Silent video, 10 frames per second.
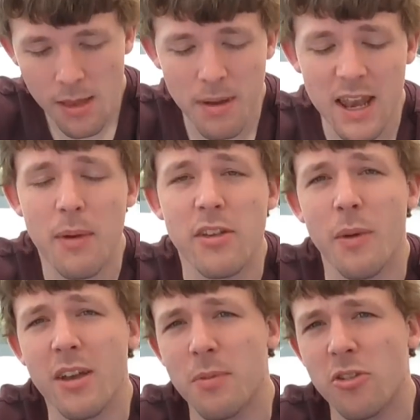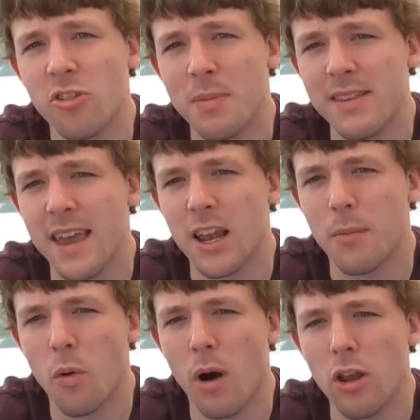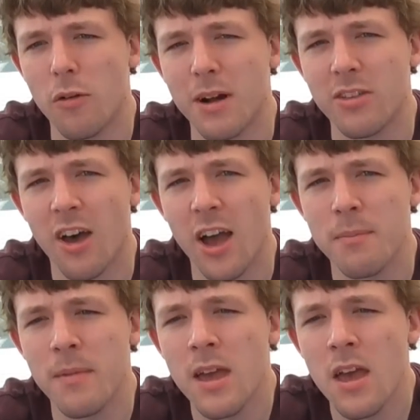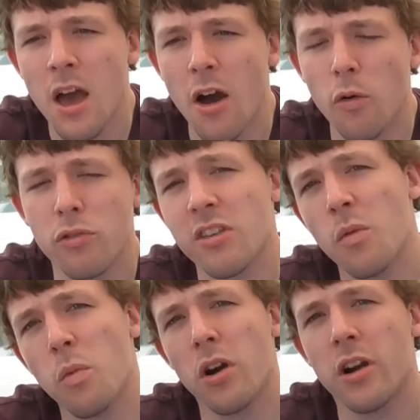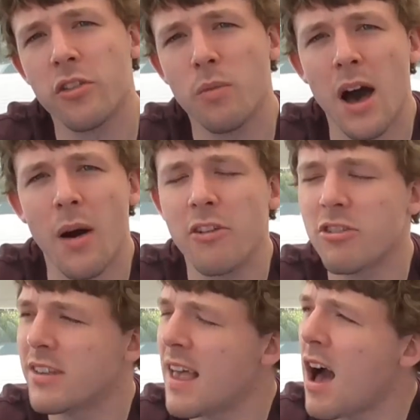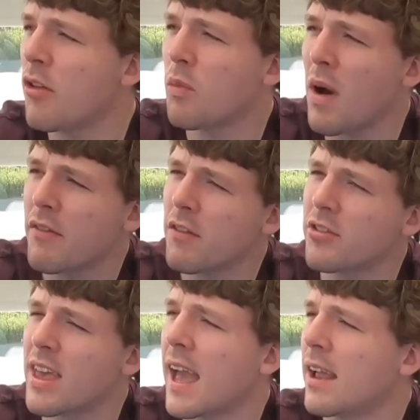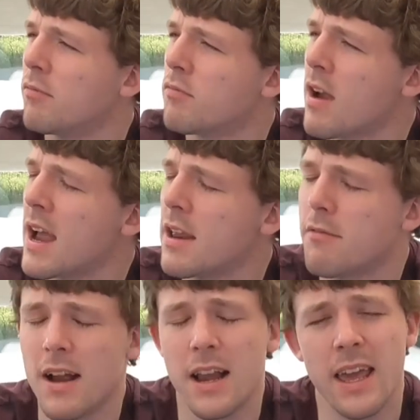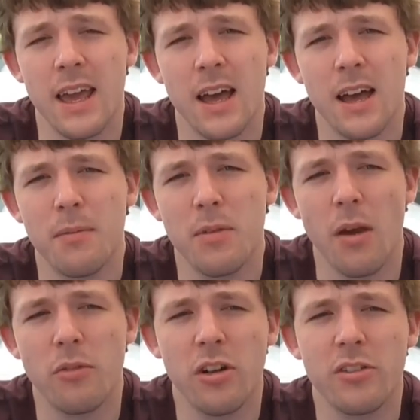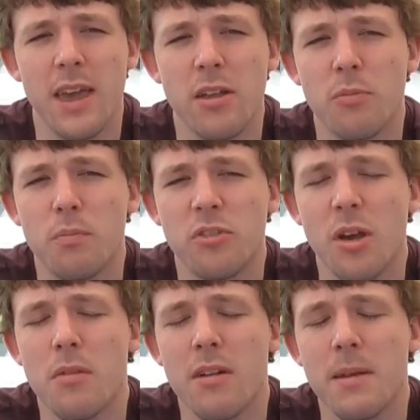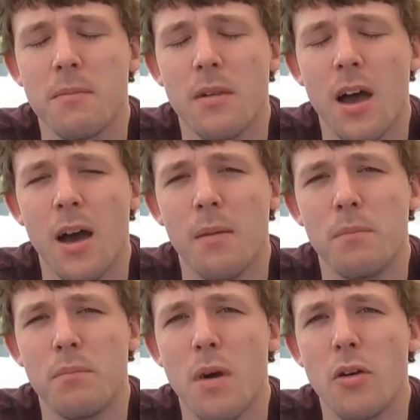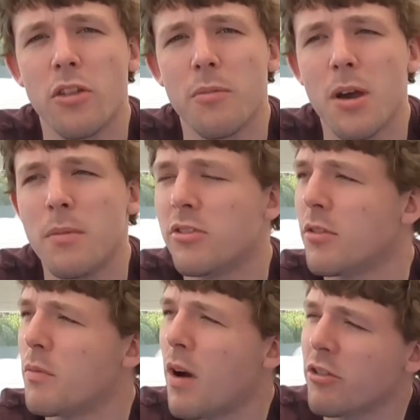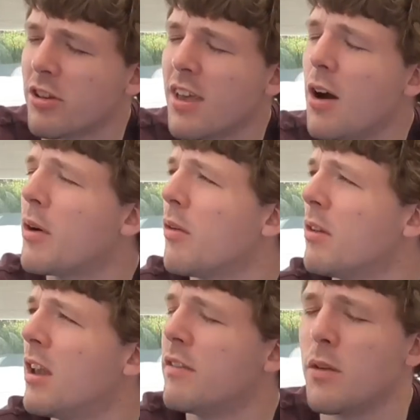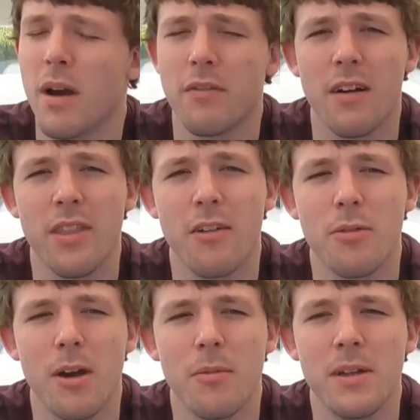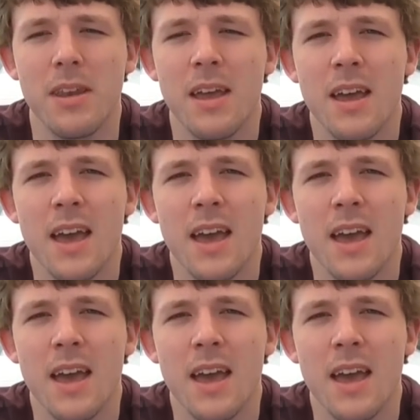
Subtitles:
But anyway, so exhibition's been taking up quite a lot of my time. Also work as well. As you can tell, the weather is getting really, really, we're starting to get into summery mode at the moment, so as you can tell, we've got lovely weather out there at the moment.